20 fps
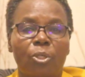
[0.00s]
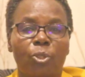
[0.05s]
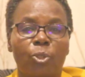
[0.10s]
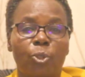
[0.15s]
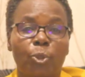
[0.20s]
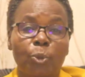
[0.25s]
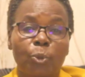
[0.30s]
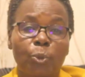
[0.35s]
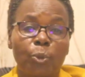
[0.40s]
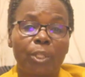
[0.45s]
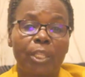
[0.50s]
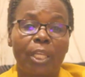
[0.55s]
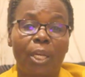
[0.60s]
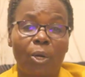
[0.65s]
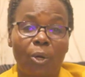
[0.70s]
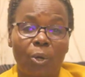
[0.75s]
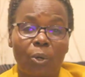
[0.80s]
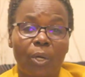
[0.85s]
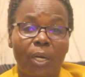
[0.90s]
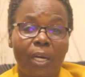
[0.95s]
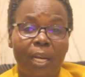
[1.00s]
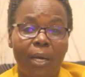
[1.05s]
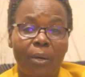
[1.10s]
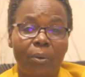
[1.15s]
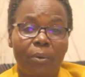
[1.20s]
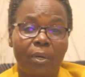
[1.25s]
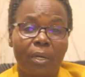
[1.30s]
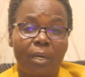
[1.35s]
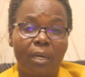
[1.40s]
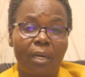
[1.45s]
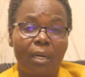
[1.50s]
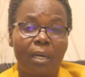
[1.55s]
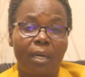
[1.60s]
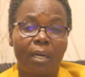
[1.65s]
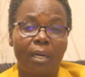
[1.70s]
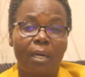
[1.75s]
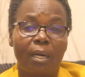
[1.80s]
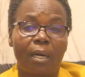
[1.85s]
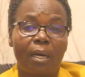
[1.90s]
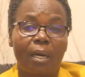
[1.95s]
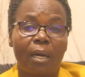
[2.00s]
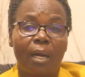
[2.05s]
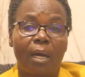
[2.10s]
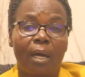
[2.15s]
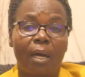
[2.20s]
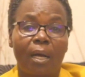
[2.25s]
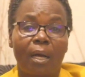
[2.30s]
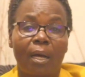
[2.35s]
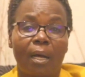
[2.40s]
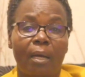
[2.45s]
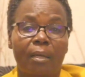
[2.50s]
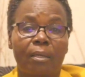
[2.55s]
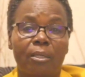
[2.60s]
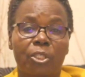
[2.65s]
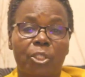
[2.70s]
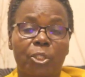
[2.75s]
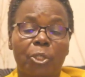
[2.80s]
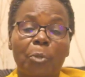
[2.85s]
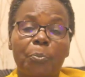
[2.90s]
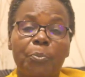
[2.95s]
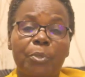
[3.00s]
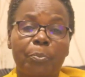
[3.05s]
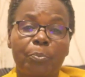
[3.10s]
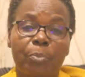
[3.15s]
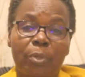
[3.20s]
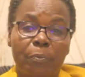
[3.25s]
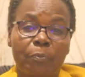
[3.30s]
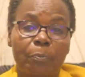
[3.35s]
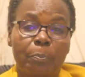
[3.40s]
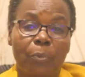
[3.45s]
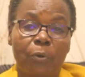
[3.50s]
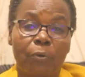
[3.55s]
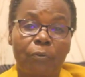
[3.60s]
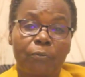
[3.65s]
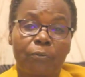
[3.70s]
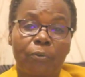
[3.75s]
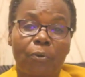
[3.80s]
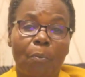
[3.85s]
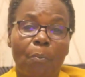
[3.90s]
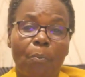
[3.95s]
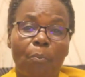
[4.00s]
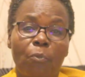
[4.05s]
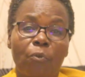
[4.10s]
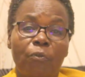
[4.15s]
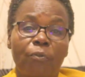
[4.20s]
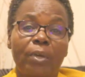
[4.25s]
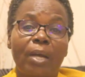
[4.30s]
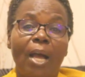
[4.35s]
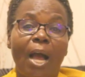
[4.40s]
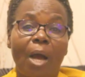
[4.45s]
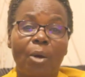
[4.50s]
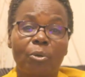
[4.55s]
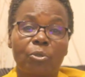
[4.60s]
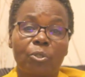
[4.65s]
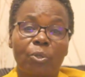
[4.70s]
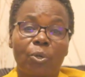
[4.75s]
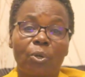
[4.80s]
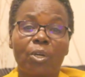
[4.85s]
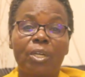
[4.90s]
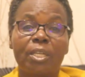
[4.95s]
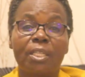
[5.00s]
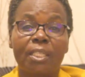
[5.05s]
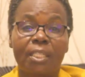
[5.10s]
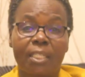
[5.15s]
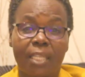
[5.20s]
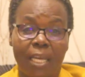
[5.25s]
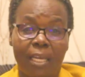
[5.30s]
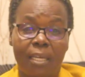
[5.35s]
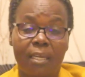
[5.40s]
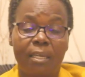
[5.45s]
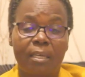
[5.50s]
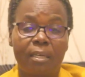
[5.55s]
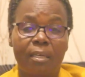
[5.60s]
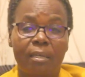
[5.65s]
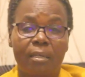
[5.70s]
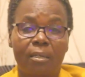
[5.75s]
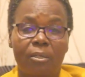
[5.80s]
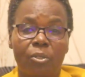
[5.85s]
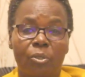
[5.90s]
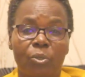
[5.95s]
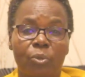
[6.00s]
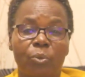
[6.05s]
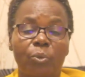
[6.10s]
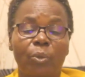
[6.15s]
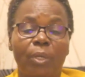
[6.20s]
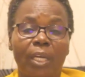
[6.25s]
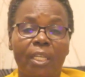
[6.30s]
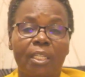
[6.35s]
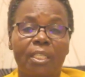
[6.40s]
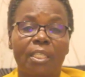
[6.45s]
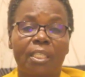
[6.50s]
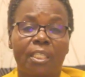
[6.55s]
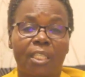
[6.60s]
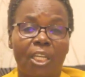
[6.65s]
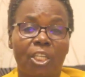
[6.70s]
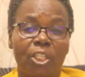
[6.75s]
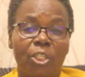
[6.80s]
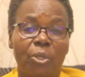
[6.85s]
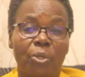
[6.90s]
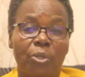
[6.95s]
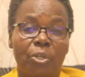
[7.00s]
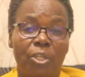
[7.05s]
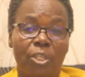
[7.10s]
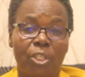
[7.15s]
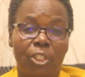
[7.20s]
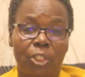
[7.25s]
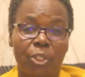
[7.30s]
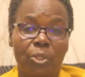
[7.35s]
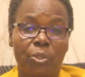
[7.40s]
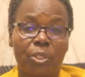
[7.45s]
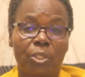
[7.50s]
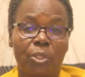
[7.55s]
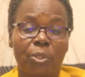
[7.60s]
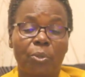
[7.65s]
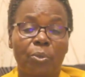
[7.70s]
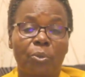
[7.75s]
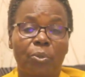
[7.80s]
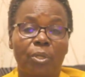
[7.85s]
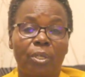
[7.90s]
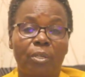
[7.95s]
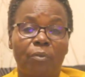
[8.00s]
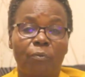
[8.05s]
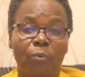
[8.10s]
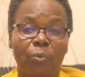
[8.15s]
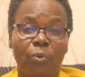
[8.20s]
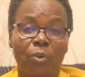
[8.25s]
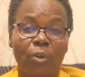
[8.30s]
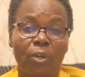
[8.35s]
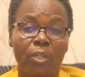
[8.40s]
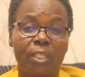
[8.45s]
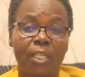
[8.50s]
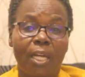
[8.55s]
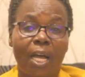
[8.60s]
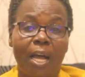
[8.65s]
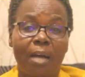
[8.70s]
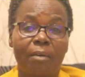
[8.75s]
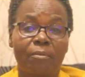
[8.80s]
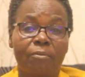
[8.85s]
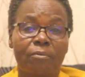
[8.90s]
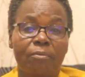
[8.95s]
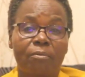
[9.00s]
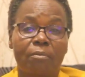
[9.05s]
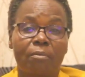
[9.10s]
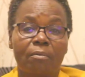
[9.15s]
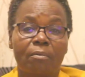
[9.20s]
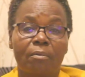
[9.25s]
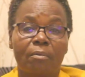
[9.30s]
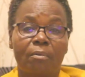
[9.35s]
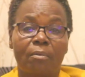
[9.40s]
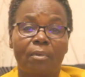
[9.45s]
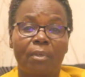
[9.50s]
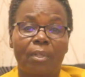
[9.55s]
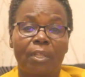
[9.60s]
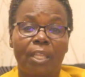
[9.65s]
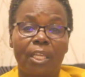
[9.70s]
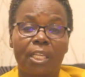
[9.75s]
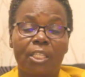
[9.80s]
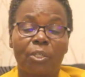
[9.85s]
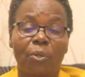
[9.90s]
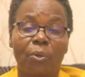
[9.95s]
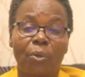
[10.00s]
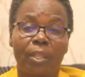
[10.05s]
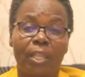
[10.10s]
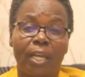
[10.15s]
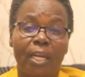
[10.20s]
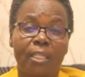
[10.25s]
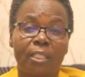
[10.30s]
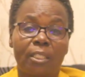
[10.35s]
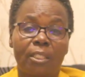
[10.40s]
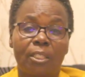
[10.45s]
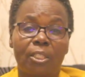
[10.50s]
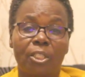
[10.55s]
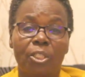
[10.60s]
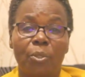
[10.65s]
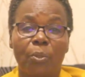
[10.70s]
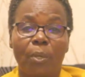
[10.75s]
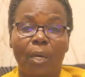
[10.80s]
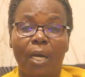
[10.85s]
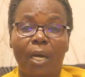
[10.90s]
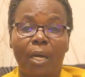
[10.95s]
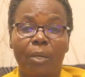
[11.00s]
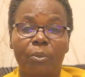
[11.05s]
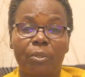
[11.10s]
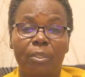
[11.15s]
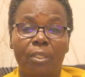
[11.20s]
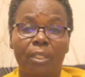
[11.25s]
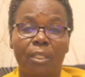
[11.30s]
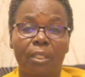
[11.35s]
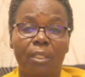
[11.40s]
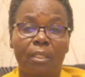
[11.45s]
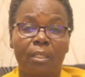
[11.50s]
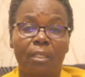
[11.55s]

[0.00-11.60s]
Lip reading: Two, the lockdown stops people from moving out or inside to get essential issues. So if you don't have this or that in your county,